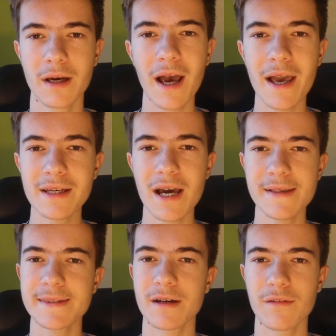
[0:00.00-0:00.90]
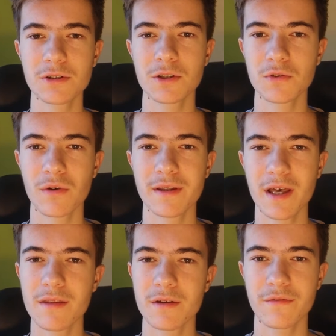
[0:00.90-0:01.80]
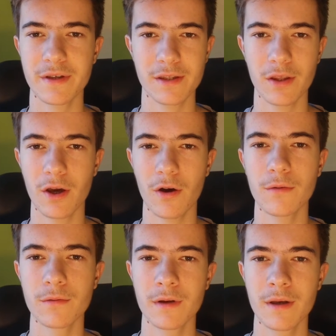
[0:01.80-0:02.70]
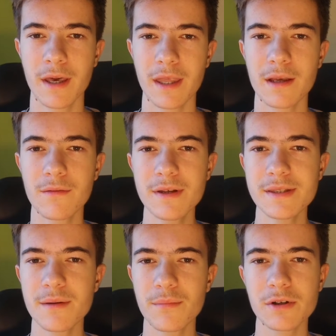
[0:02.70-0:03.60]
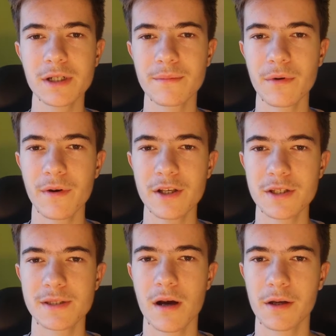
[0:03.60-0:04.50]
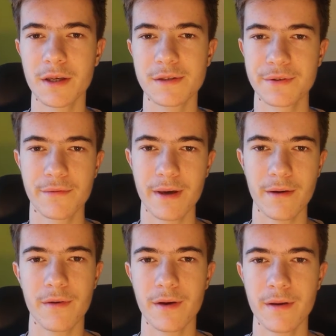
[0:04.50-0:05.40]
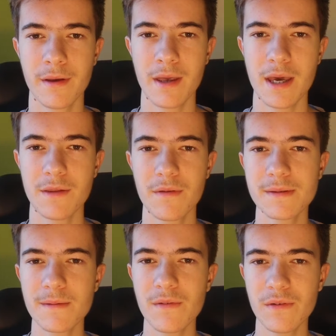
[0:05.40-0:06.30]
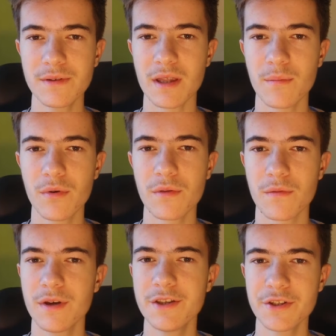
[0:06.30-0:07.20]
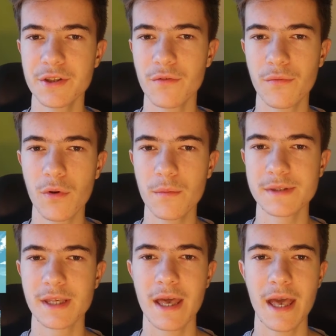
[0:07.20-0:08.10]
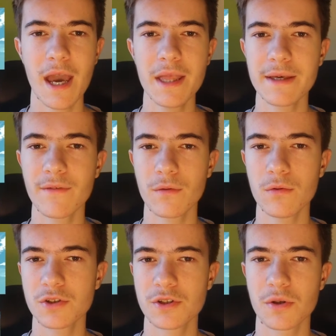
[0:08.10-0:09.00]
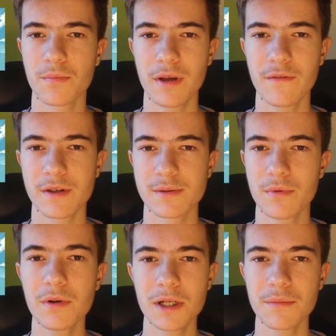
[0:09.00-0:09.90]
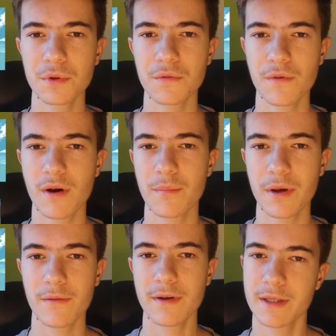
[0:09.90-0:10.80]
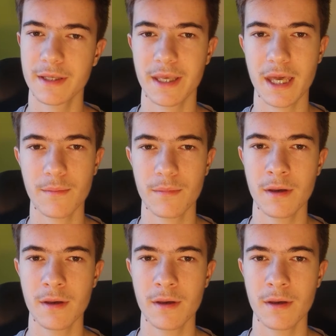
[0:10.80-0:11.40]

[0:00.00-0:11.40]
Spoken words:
Hi guys and welcome to another video. In a recent Pokemon Legends Arceus trailer, it was revealed that both regional forms and evolutions to previous Pokemon will appear in the game.